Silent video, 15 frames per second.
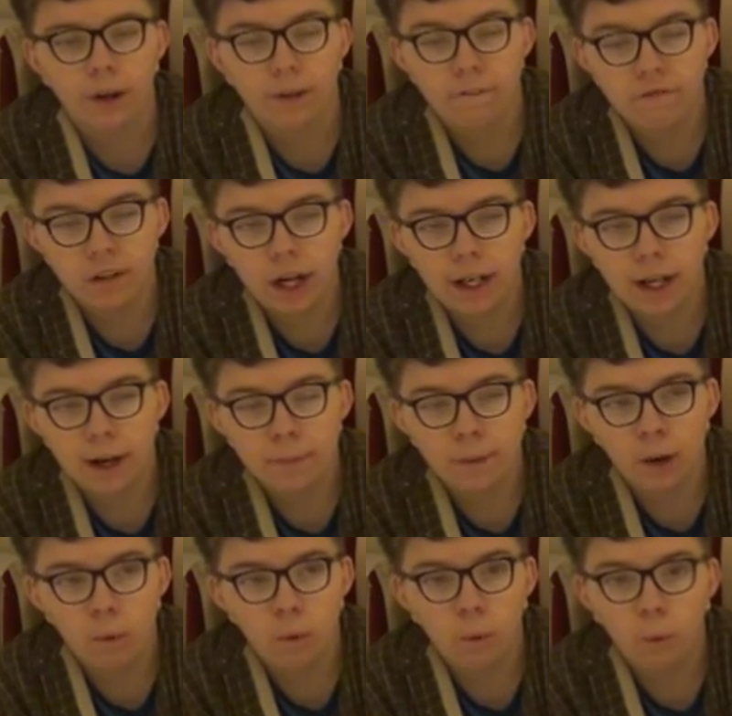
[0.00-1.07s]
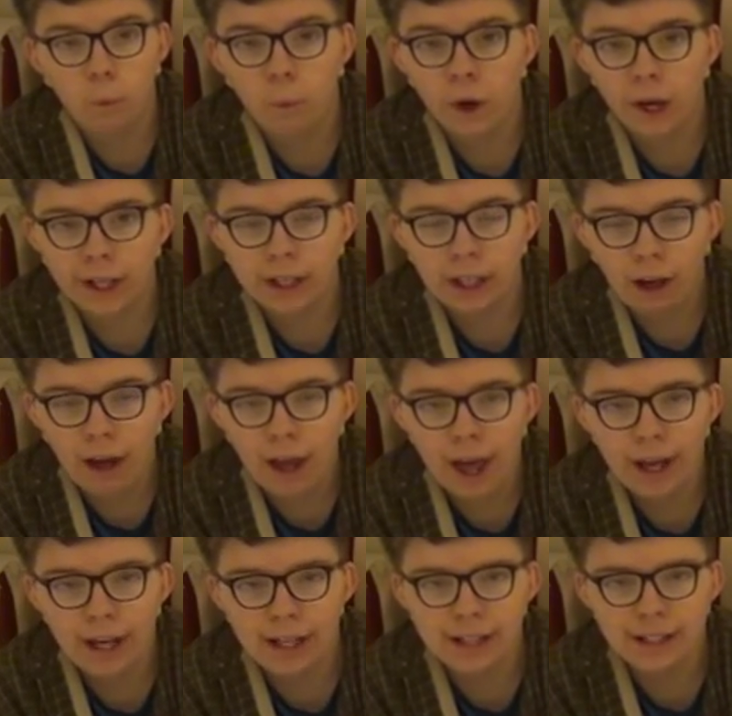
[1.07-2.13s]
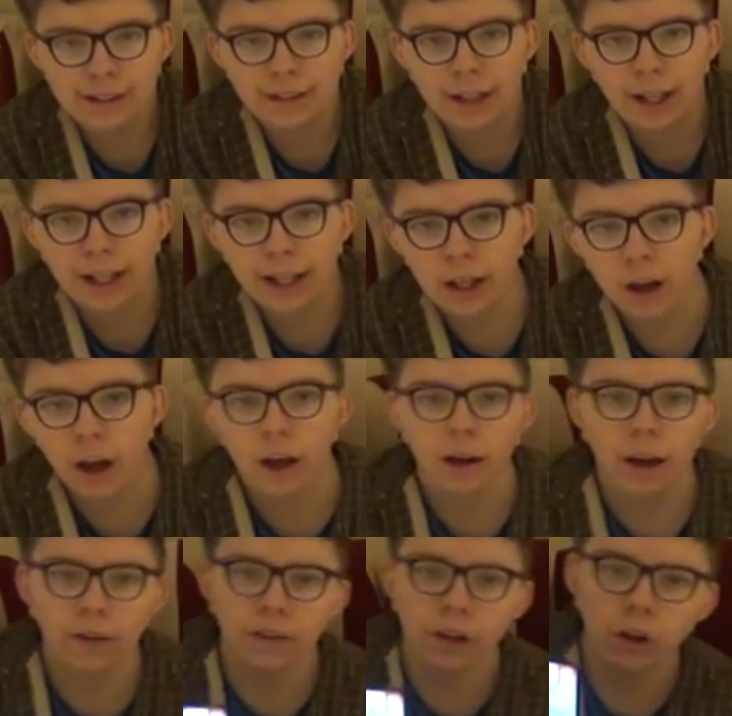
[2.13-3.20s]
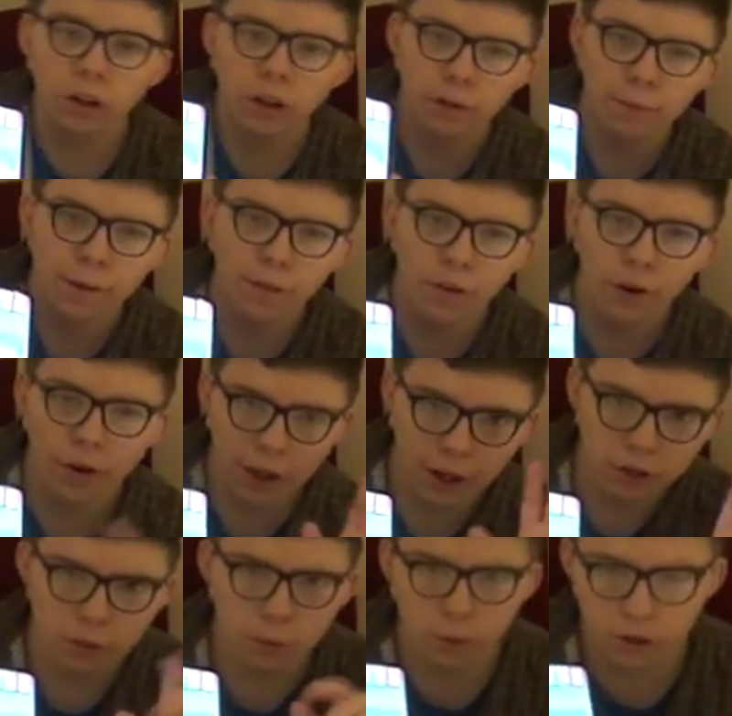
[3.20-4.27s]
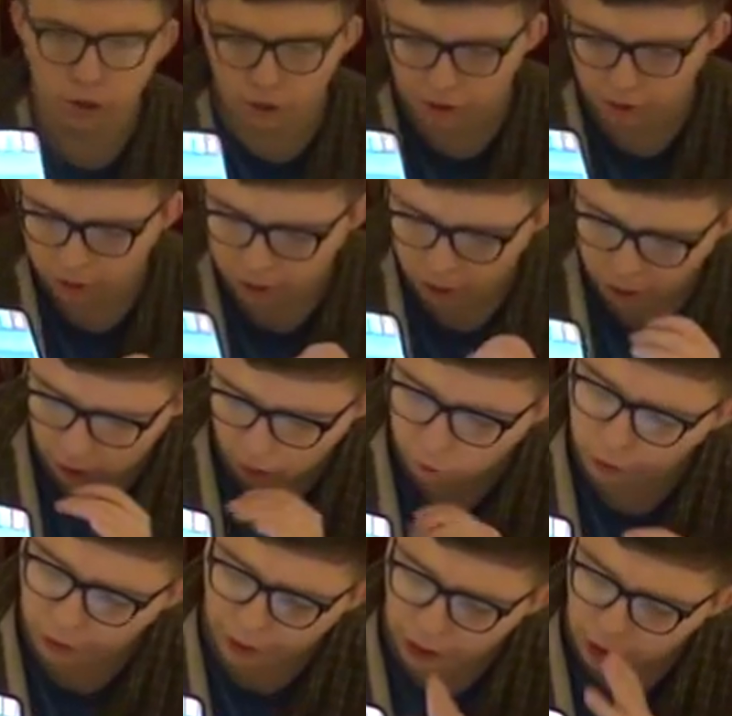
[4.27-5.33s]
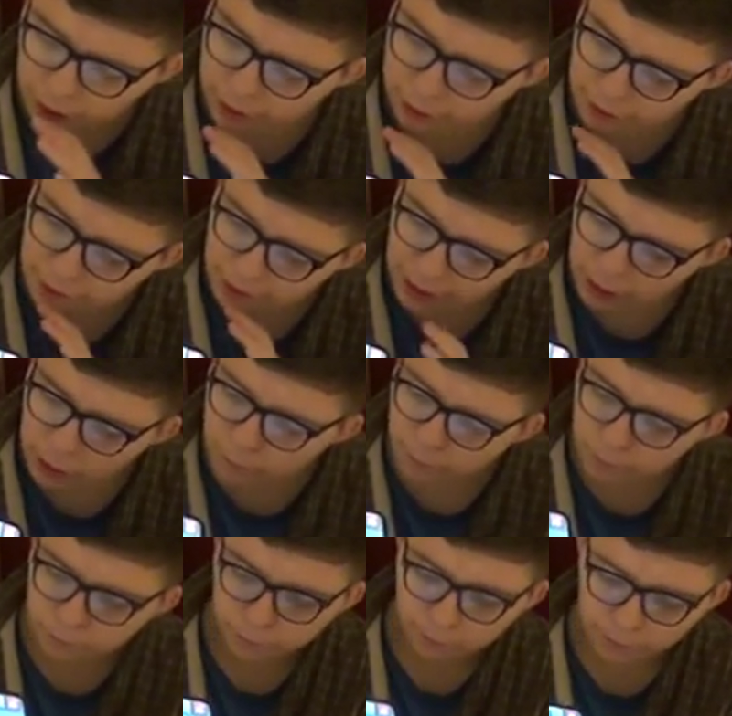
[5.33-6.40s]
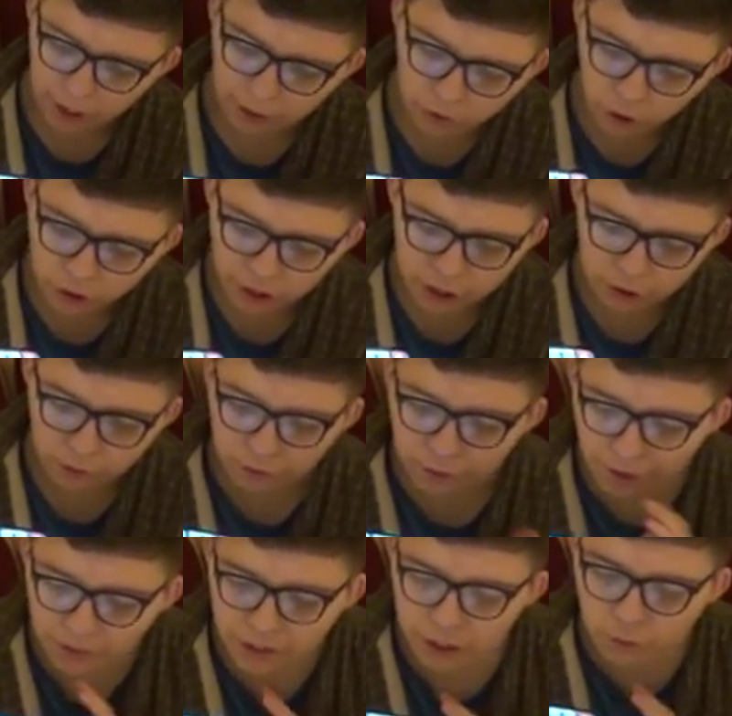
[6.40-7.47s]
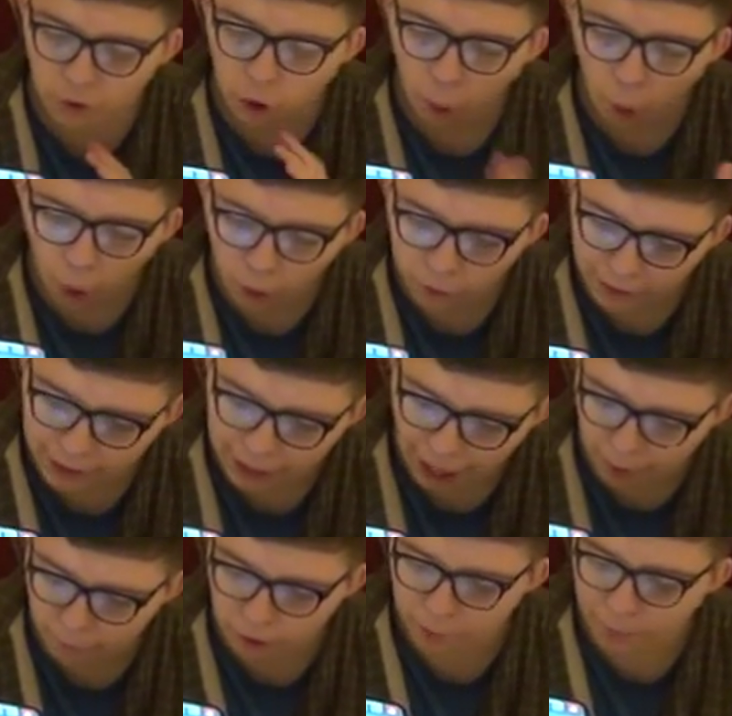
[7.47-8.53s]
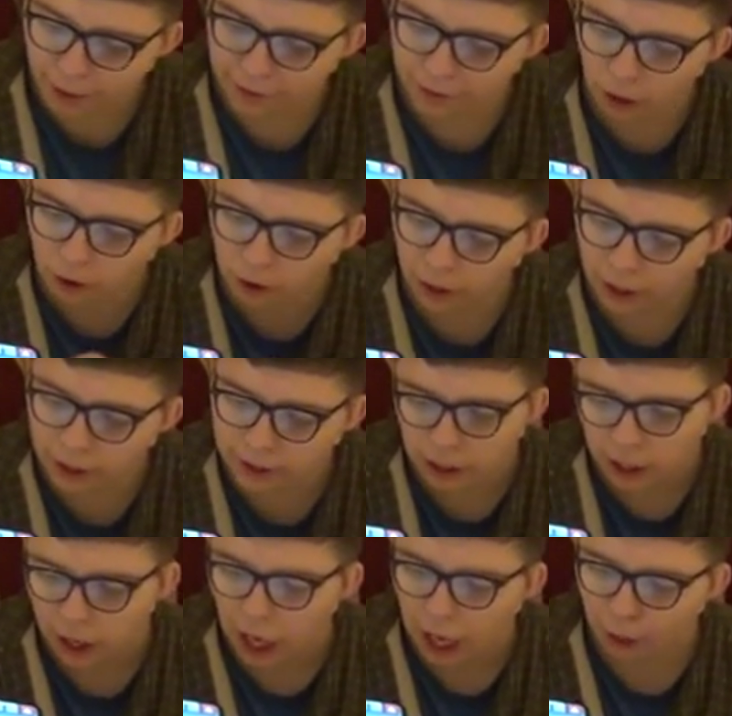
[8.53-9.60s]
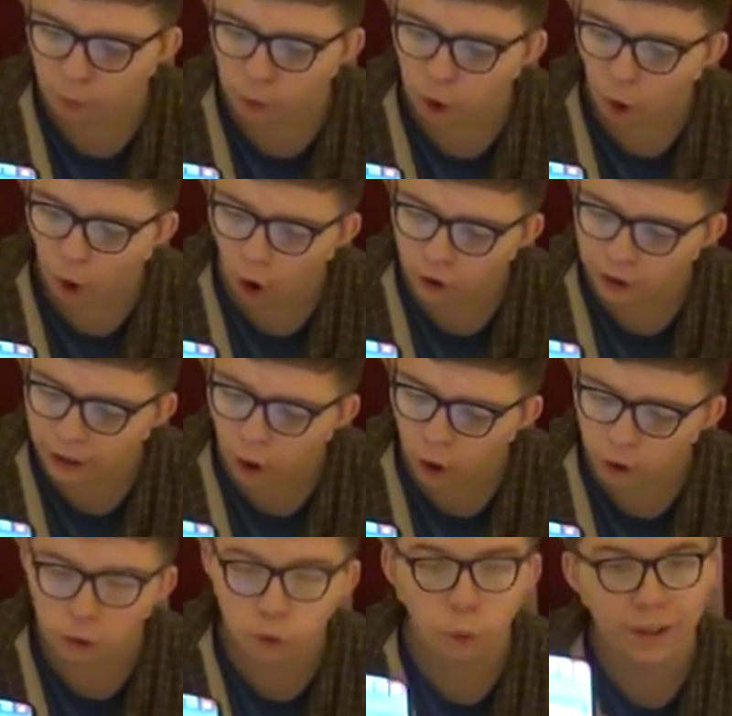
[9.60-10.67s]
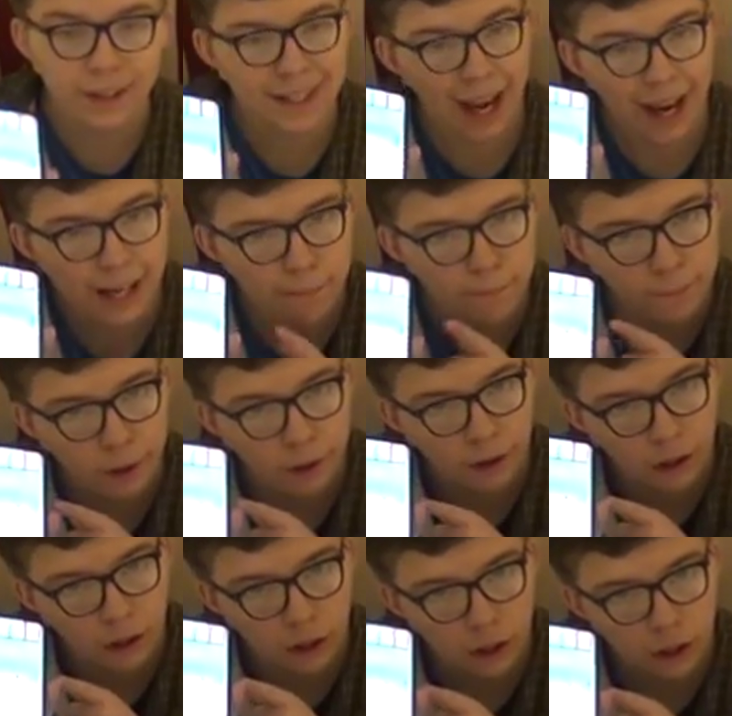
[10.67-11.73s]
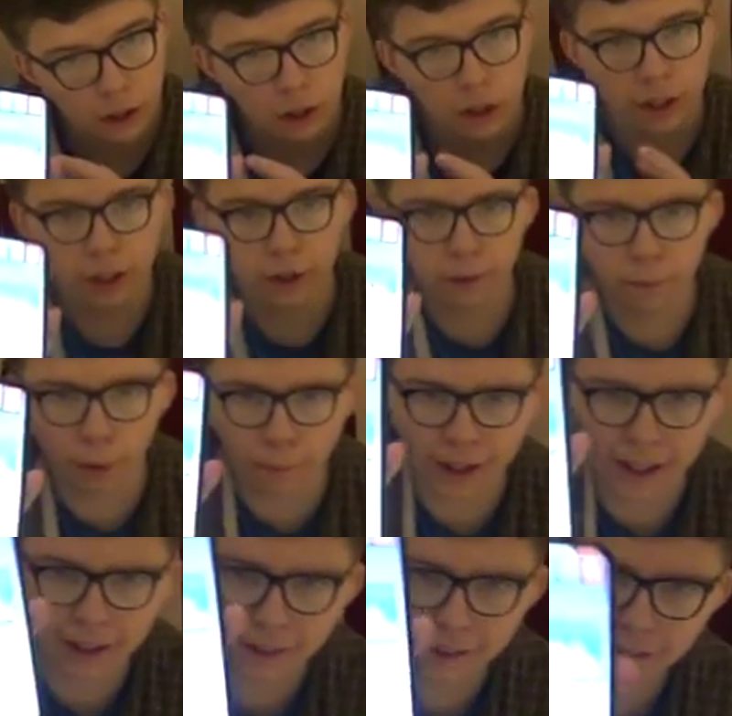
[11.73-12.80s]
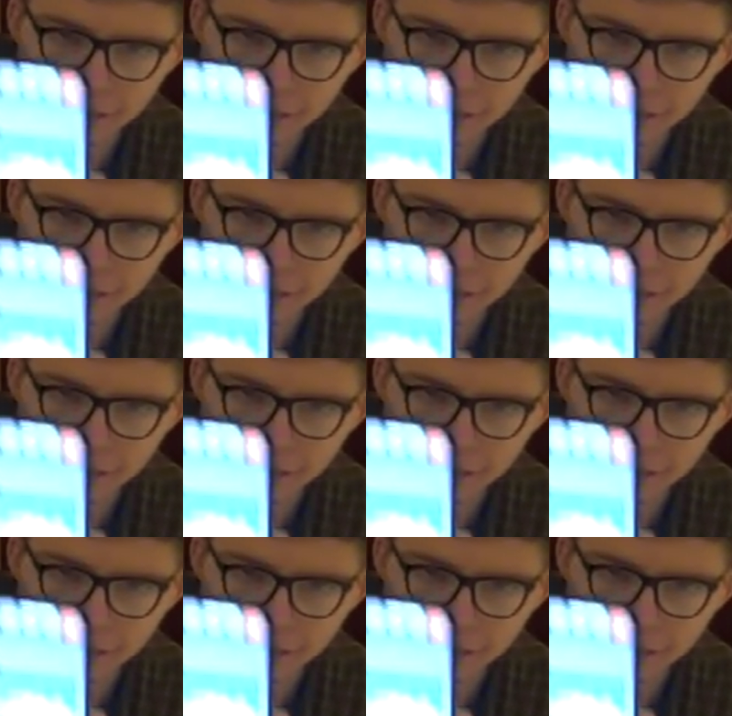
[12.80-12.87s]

we can find out about why Claire is here. Now if you look at my phone, I just wanted to look, you can see I've got this fancy recording app that makes it look like I'm recording onto a tape. You probably